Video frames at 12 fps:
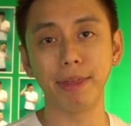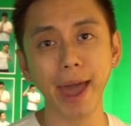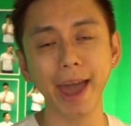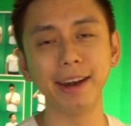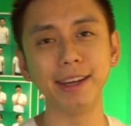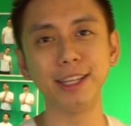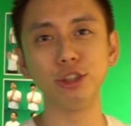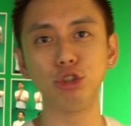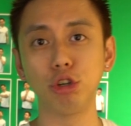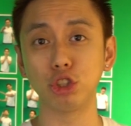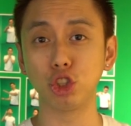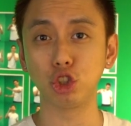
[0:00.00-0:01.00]
that
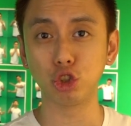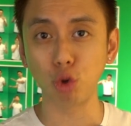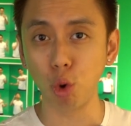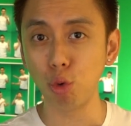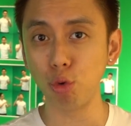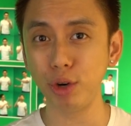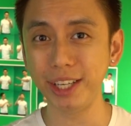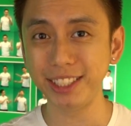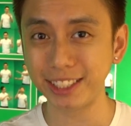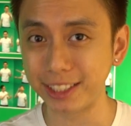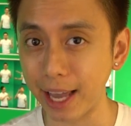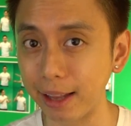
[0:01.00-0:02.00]
into your story
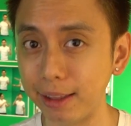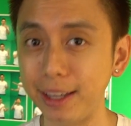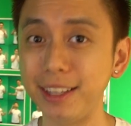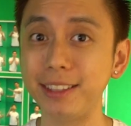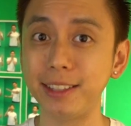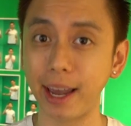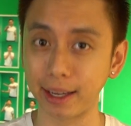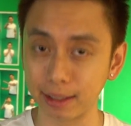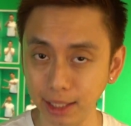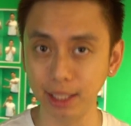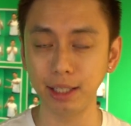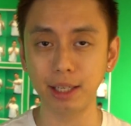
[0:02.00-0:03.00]
selling
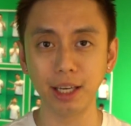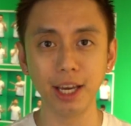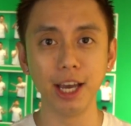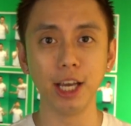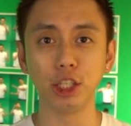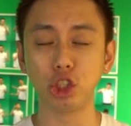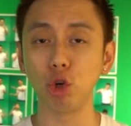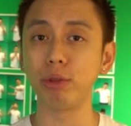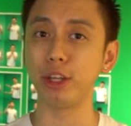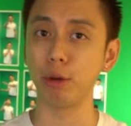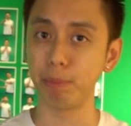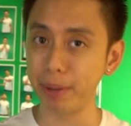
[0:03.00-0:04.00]
technique so
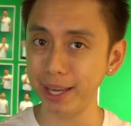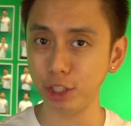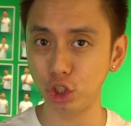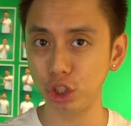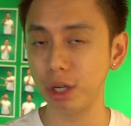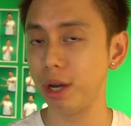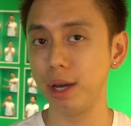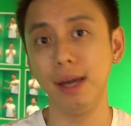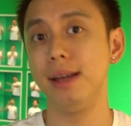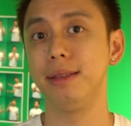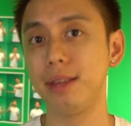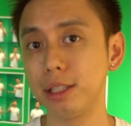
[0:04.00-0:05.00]
that your pitch
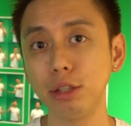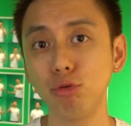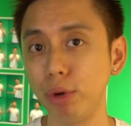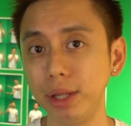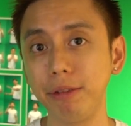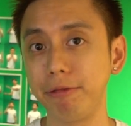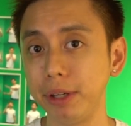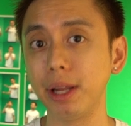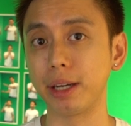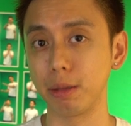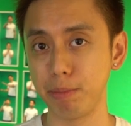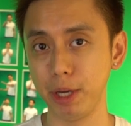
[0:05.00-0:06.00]
doesn't really feel
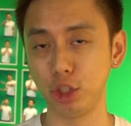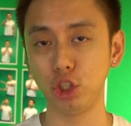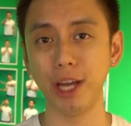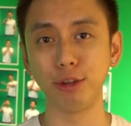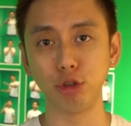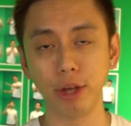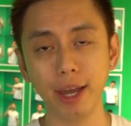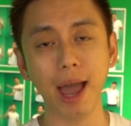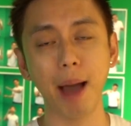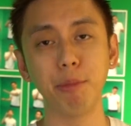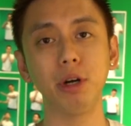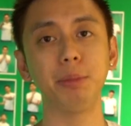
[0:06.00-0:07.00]
like a pitch. And
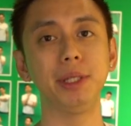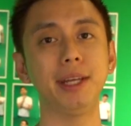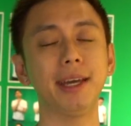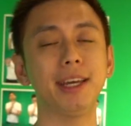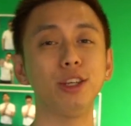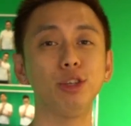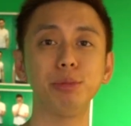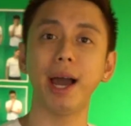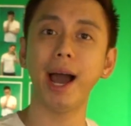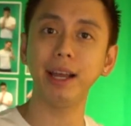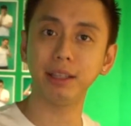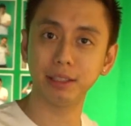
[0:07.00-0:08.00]
today, I'm going to be taking you
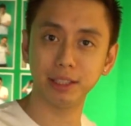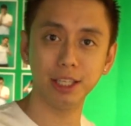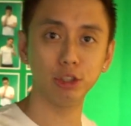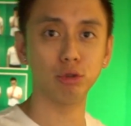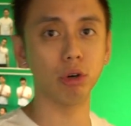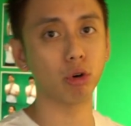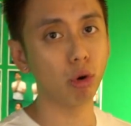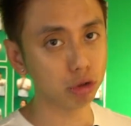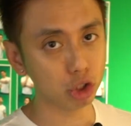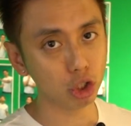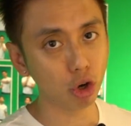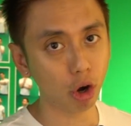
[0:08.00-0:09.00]
behind the scenes to a
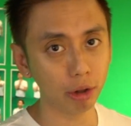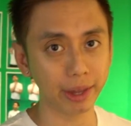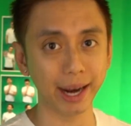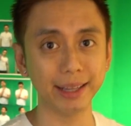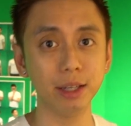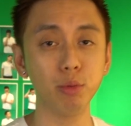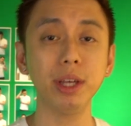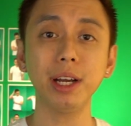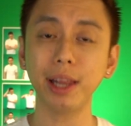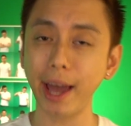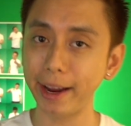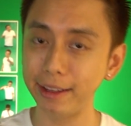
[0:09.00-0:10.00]
coaching call that I did with a
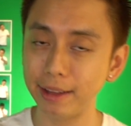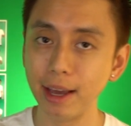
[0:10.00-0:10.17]
client,